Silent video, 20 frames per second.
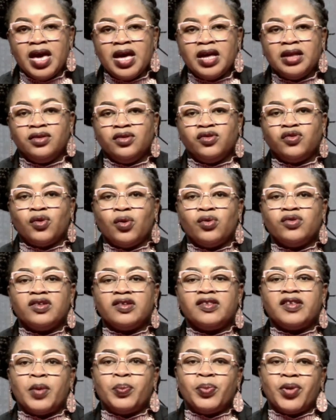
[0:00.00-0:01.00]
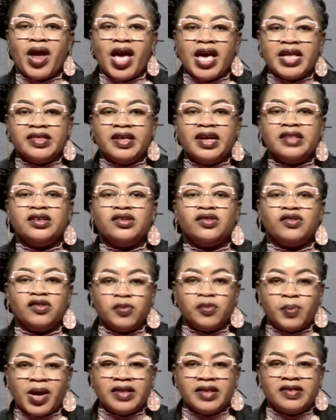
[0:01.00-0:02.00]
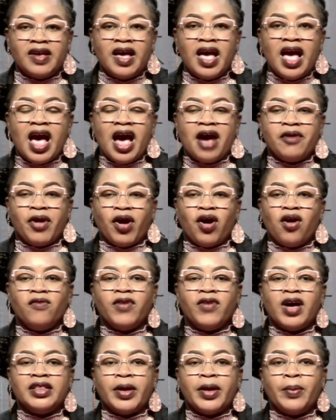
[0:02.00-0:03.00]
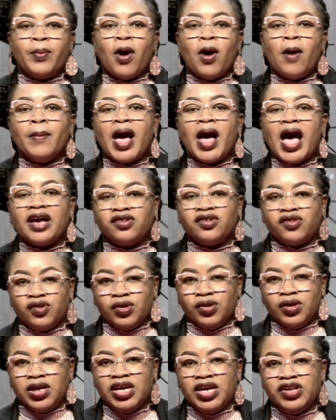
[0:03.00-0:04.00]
The soldiers apprehended the suspect and recovered a pump-action